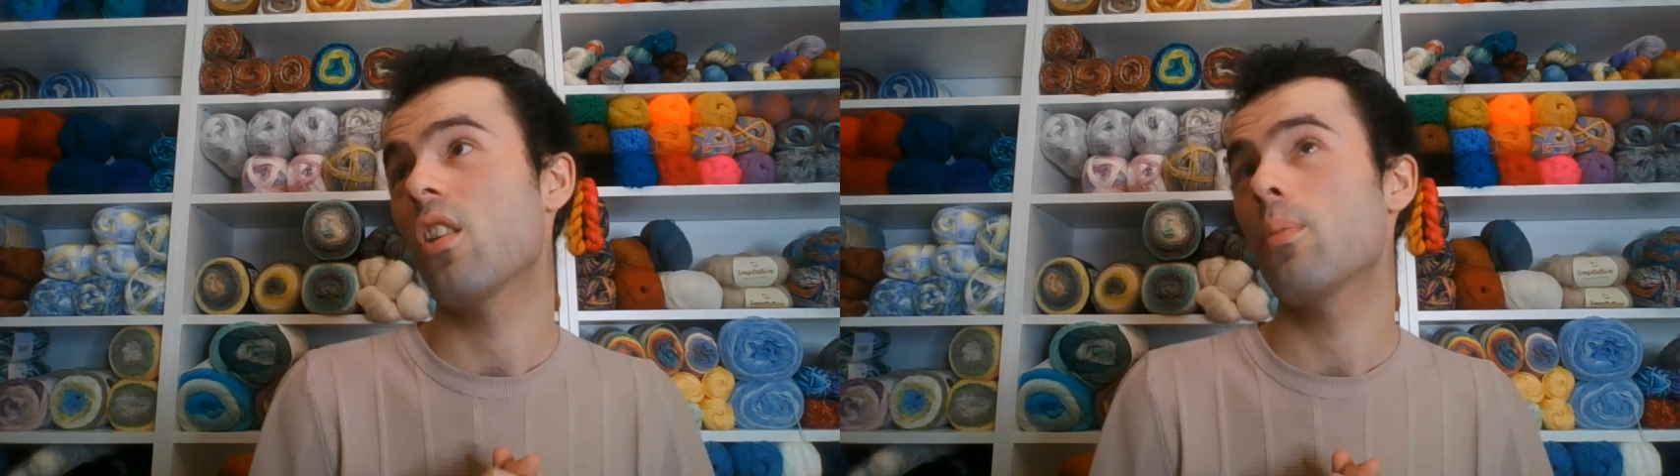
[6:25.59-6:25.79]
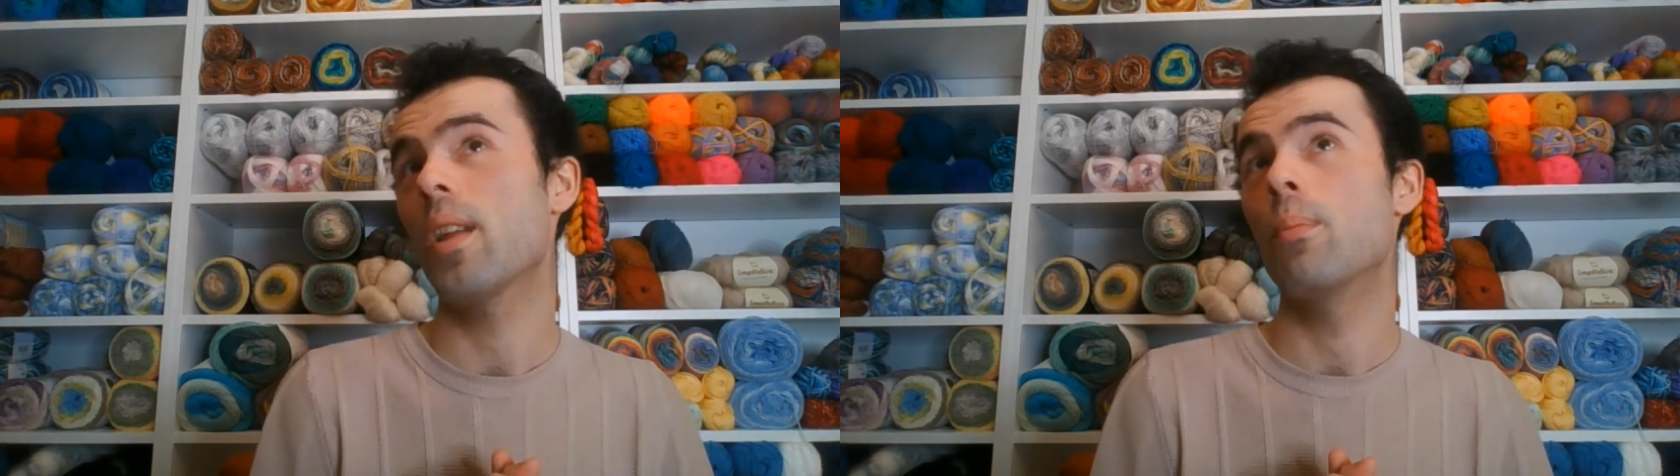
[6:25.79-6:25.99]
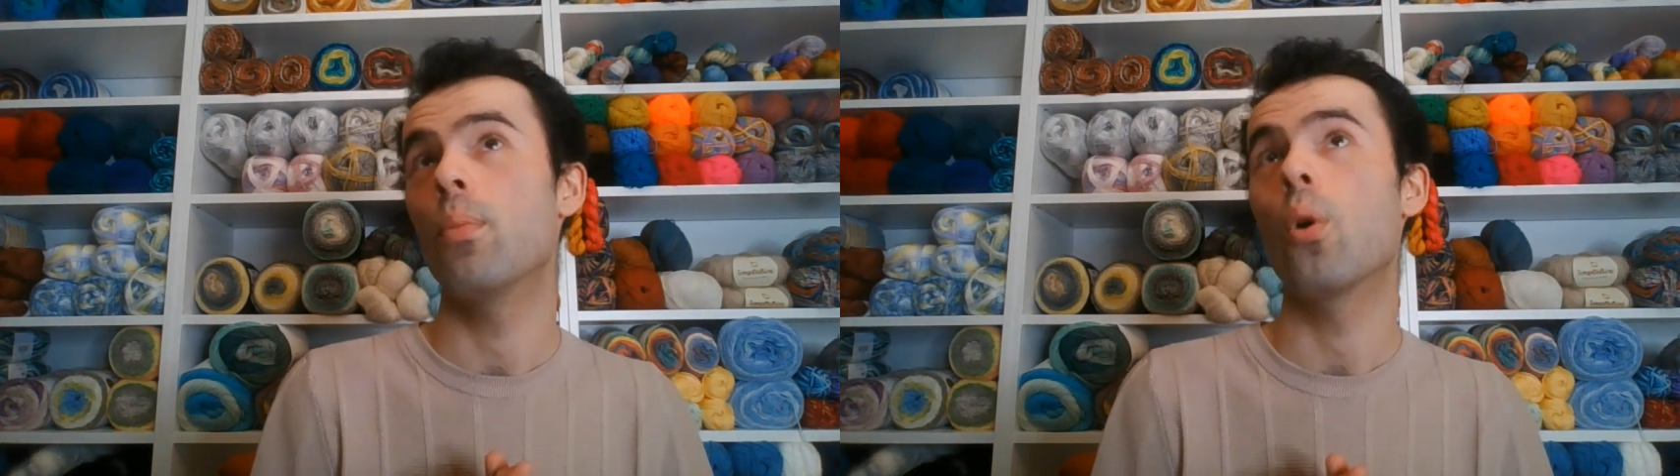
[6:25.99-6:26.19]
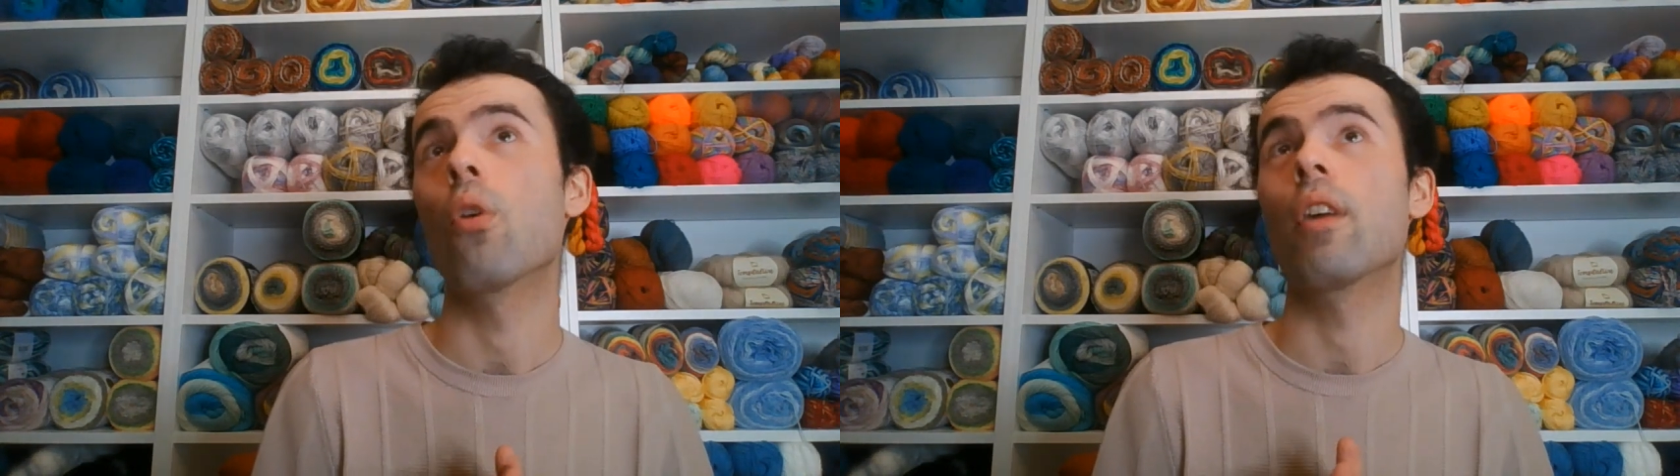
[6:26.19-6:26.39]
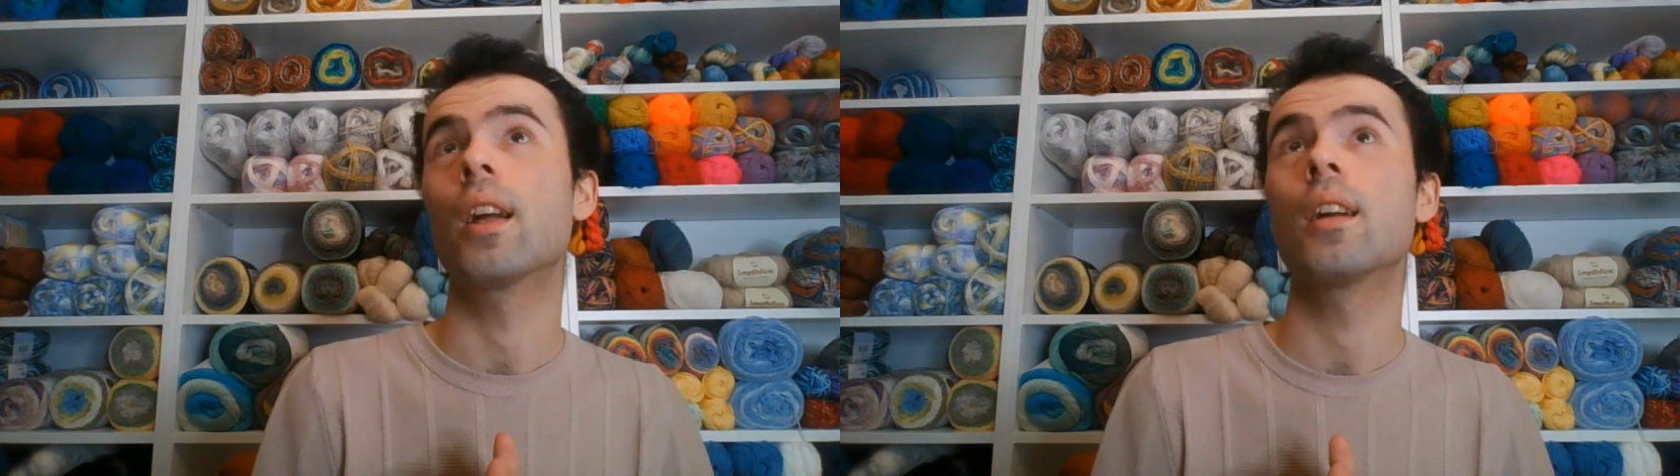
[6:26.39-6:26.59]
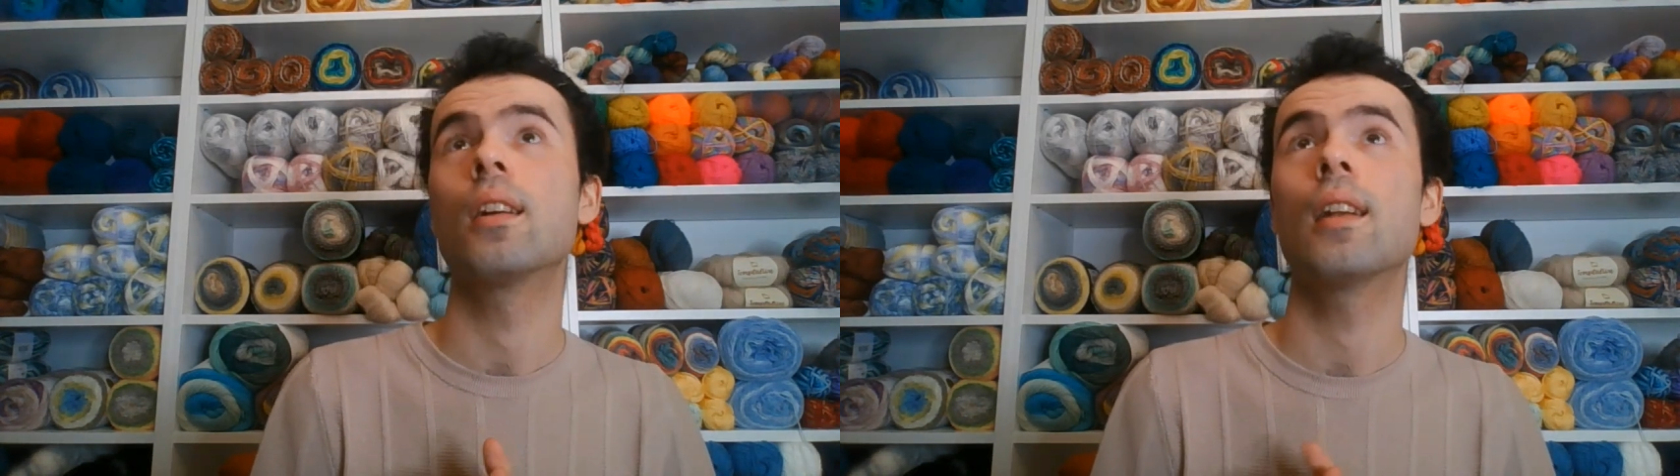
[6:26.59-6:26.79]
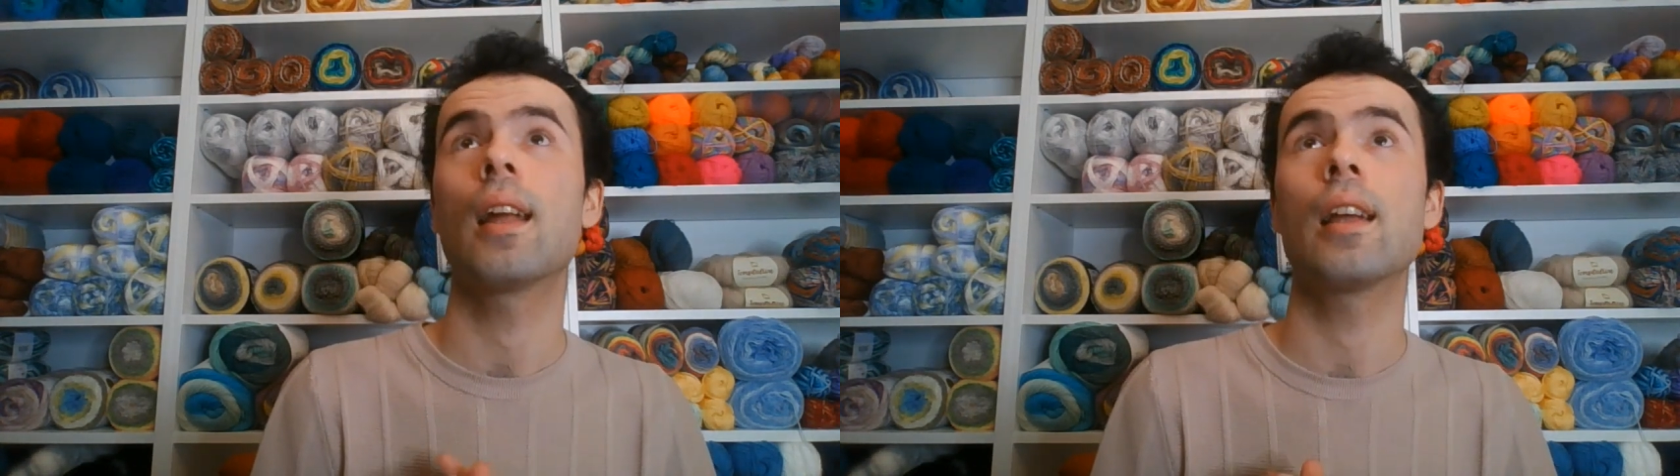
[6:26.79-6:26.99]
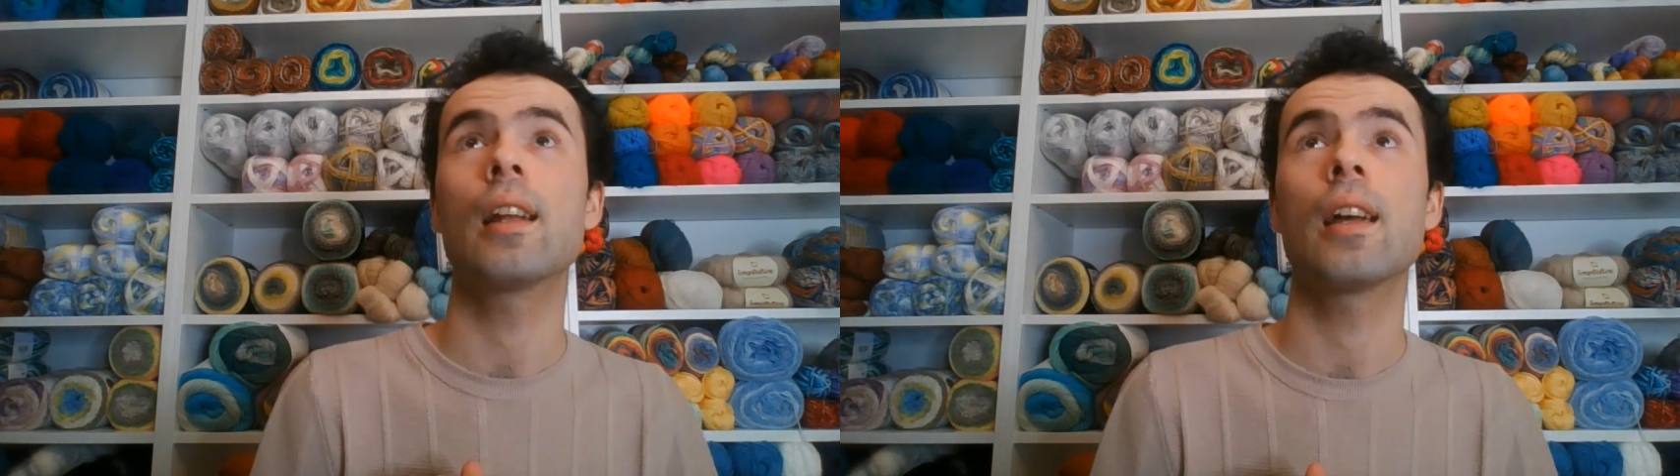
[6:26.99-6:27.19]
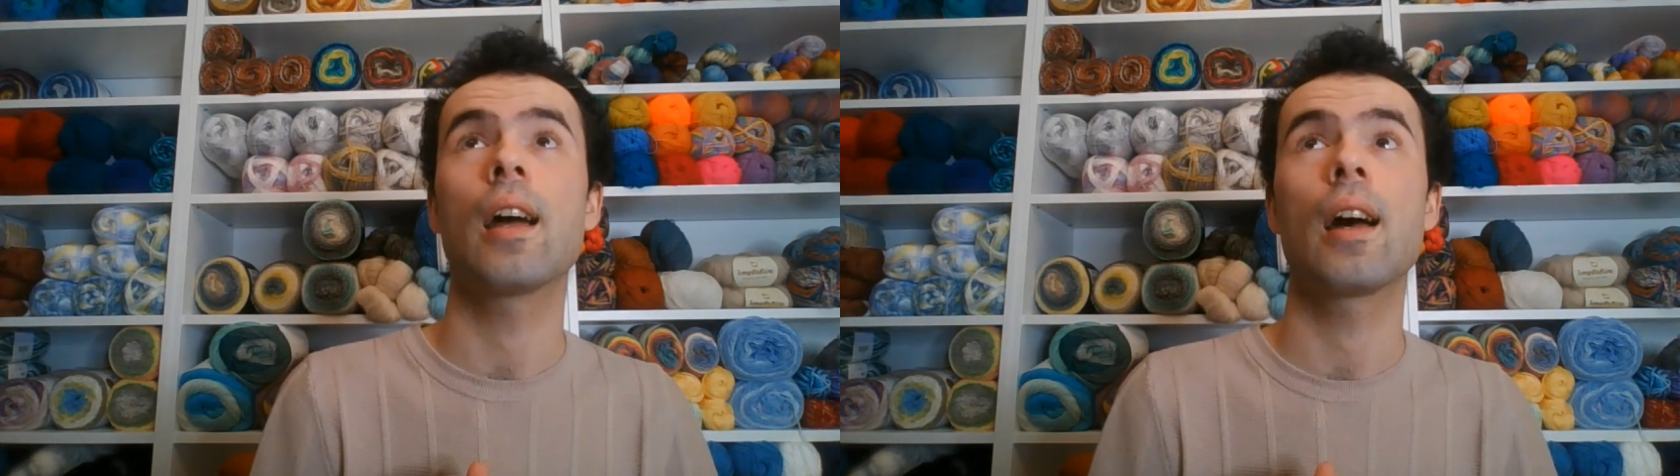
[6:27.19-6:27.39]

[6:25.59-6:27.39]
I've been boring lately.